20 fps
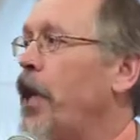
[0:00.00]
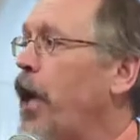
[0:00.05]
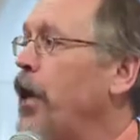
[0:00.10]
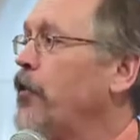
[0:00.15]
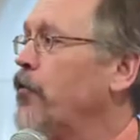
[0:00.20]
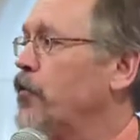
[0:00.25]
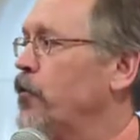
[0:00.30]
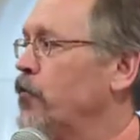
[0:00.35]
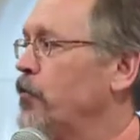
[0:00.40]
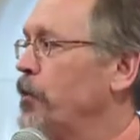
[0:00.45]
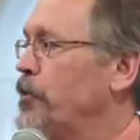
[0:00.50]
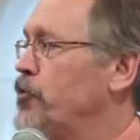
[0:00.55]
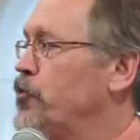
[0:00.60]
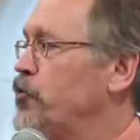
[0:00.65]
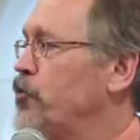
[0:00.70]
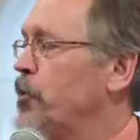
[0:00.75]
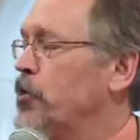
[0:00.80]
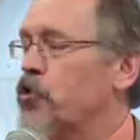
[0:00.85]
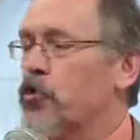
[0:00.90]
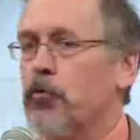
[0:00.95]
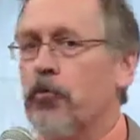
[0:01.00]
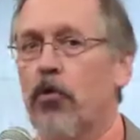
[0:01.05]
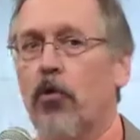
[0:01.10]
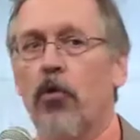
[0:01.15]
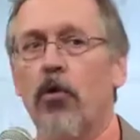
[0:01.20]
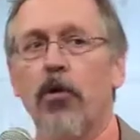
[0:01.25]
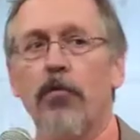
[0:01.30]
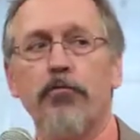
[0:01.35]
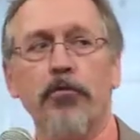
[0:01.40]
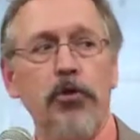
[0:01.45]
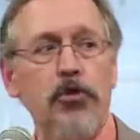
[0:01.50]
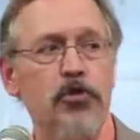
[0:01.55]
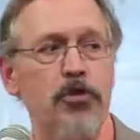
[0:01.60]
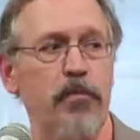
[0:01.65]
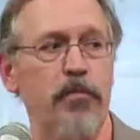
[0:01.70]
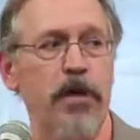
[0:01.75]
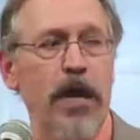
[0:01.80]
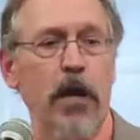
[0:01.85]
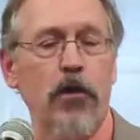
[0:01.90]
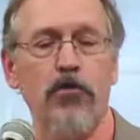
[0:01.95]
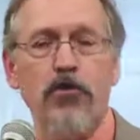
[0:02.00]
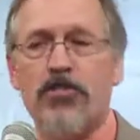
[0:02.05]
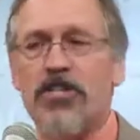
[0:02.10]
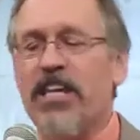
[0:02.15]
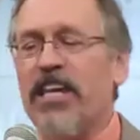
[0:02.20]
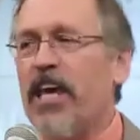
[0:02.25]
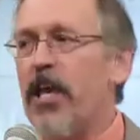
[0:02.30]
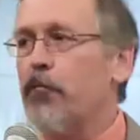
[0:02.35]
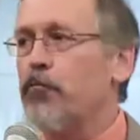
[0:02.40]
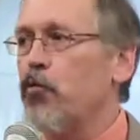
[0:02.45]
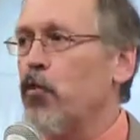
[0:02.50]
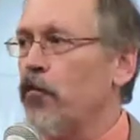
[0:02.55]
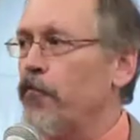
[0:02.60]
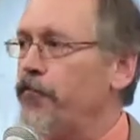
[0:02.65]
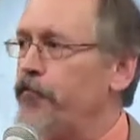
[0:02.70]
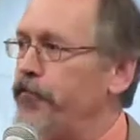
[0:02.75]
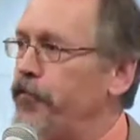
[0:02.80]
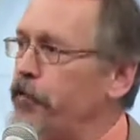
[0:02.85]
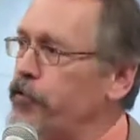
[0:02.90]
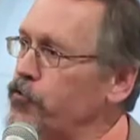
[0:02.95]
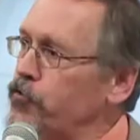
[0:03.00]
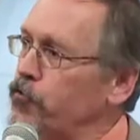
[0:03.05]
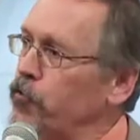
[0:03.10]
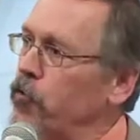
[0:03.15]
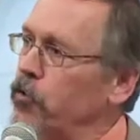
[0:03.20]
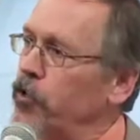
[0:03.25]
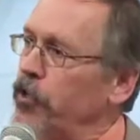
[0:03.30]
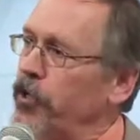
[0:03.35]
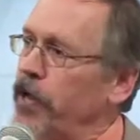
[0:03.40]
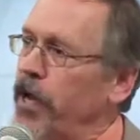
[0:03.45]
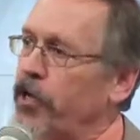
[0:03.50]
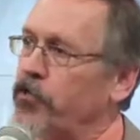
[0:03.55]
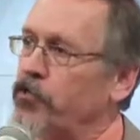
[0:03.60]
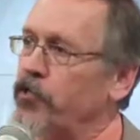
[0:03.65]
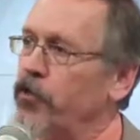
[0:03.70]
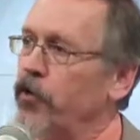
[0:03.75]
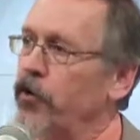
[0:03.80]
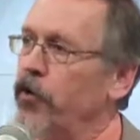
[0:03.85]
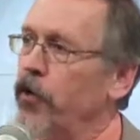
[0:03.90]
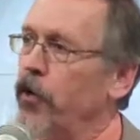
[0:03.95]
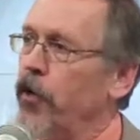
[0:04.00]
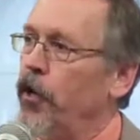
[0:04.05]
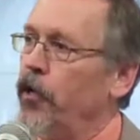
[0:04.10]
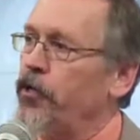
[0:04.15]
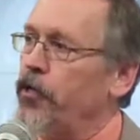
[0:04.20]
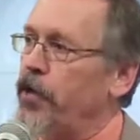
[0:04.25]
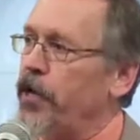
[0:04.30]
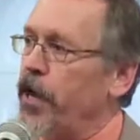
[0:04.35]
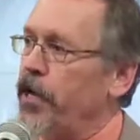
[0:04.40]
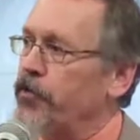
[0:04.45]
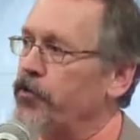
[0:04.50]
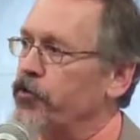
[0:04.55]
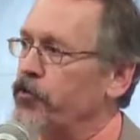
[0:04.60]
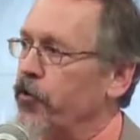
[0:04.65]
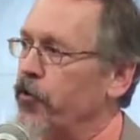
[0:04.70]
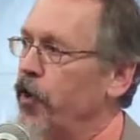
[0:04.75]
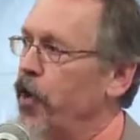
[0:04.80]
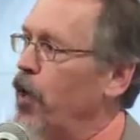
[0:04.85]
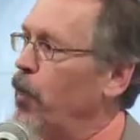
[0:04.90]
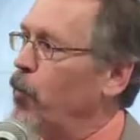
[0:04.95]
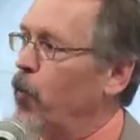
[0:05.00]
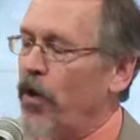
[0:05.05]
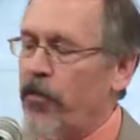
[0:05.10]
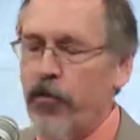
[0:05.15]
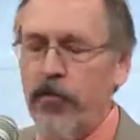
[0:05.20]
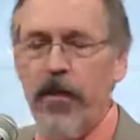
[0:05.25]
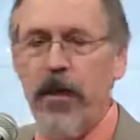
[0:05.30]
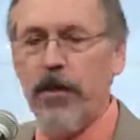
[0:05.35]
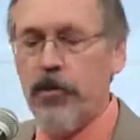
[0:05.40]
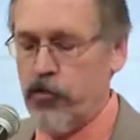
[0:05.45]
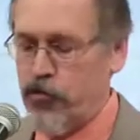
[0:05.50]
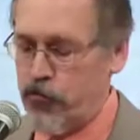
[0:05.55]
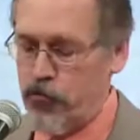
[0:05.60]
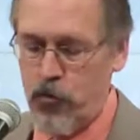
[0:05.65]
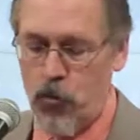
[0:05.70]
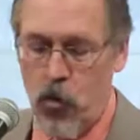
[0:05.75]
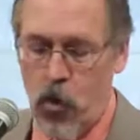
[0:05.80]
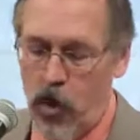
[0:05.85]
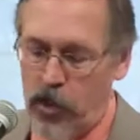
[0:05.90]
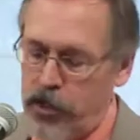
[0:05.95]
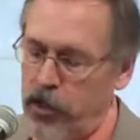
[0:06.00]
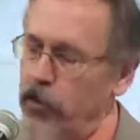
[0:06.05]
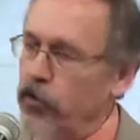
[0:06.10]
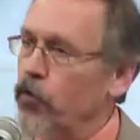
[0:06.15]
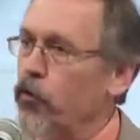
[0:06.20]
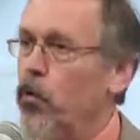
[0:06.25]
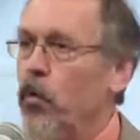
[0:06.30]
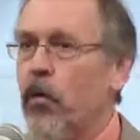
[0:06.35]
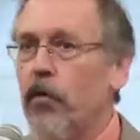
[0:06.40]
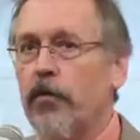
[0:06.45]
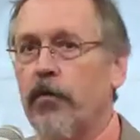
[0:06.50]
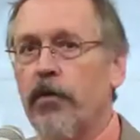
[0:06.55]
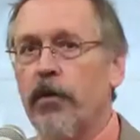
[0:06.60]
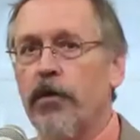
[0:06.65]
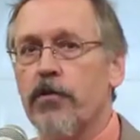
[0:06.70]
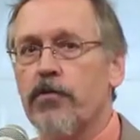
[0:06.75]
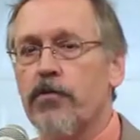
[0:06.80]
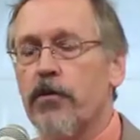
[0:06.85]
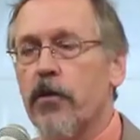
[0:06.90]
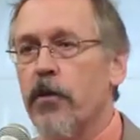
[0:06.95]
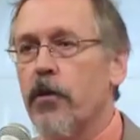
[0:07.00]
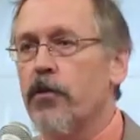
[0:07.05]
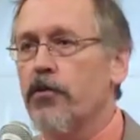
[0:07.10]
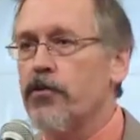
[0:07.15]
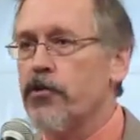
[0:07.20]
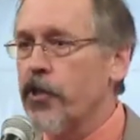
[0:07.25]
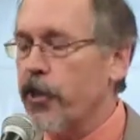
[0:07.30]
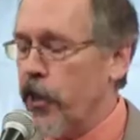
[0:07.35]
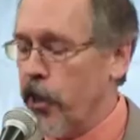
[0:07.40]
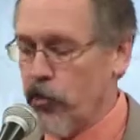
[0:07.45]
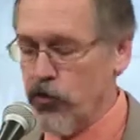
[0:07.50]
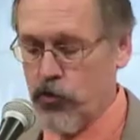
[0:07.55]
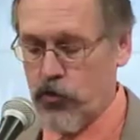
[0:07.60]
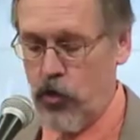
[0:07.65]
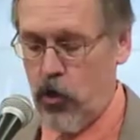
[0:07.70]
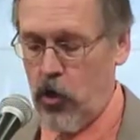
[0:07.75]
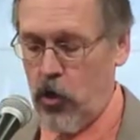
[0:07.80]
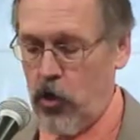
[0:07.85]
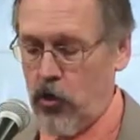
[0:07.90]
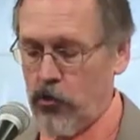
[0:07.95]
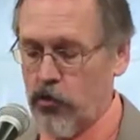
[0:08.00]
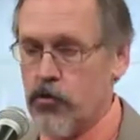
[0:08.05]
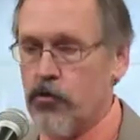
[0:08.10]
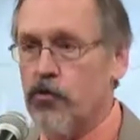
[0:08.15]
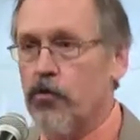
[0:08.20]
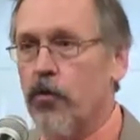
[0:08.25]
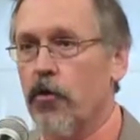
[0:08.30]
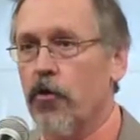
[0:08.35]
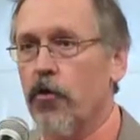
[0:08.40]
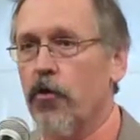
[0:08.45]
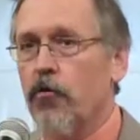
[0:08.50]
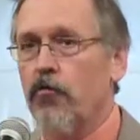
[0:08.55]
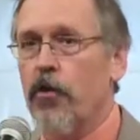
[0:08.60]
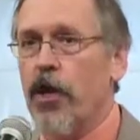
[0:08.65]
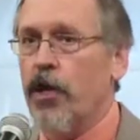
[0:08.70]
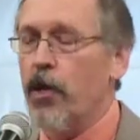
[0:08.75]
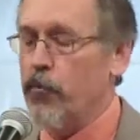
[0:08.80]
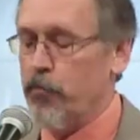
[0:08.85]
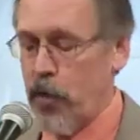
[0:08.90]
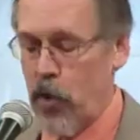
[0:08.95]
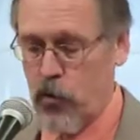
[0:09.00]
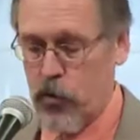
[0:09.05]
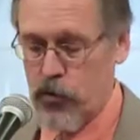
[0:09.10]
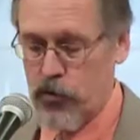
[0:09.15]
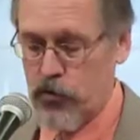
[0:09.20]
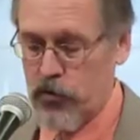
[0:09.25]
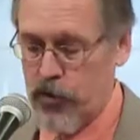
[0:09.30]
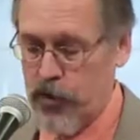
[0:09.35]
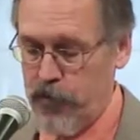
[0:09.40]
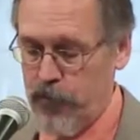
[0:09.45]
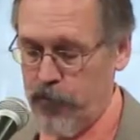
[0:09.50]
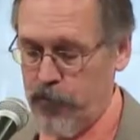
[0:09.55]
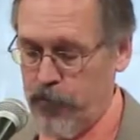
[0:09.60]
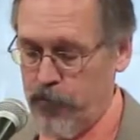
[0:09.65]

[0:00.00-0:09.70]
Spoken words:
to take the risk to explore and push the boundaries and get a more visceral connection to nature, whether that is through walking in the wilderness, singing songs, writing poetry.